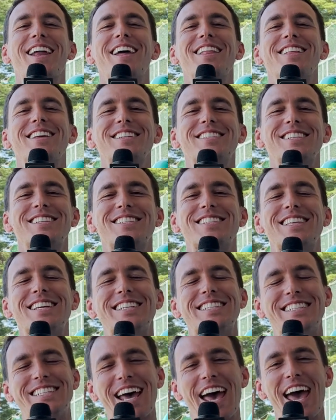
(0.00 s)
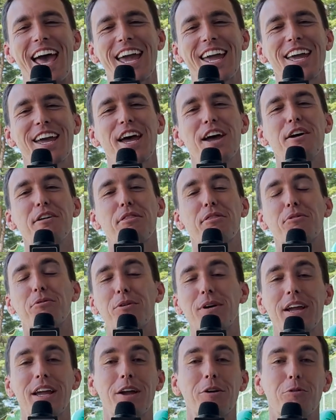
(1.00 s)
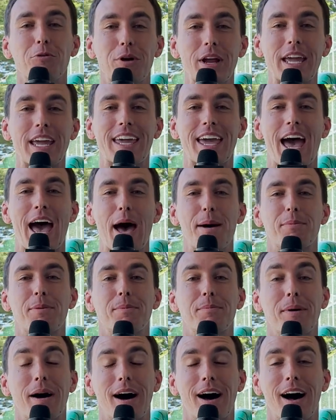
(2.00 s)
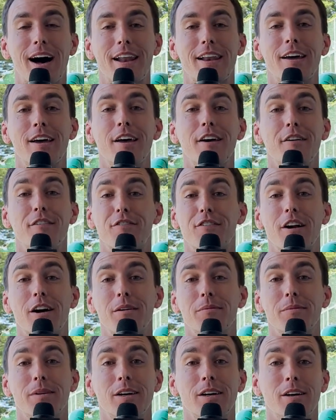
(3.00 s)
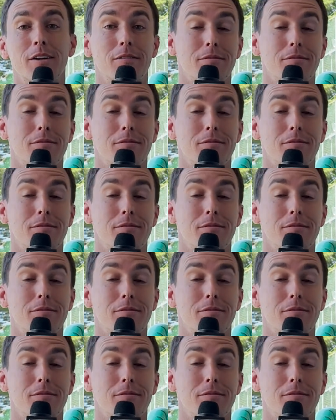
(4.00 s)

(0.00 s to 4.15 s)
and this is the day three recap pod from